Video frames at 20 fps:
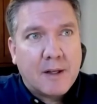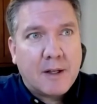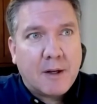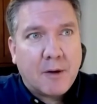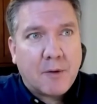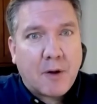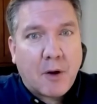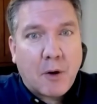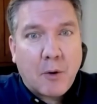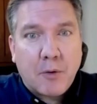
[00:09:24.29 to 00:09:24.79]

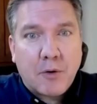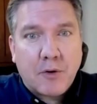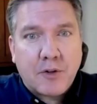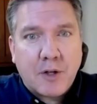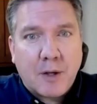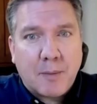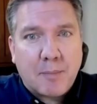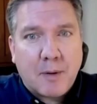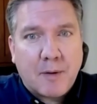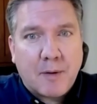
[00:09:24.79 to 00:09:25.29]
you know the
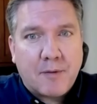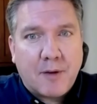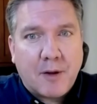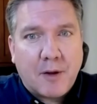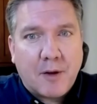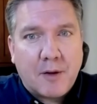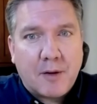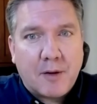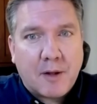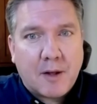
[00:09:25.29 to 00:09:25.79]
ownership of
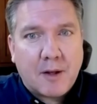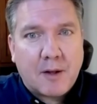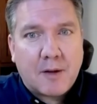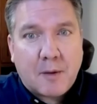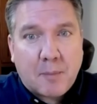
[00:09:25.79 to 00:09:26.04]
the the,